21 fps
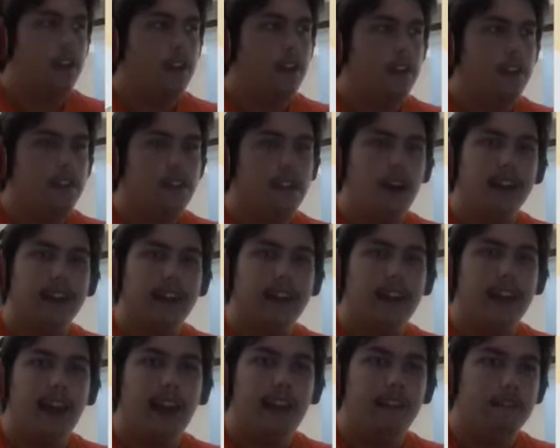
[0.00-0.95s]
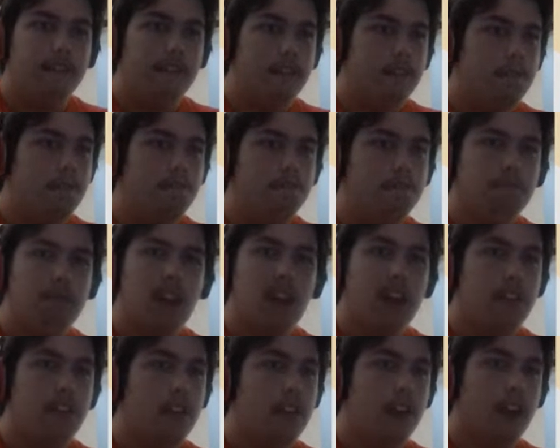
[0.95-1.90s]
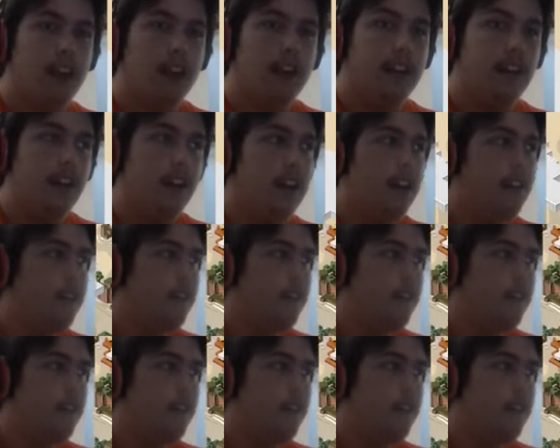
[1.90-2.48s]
Soggy Cave. Done and done.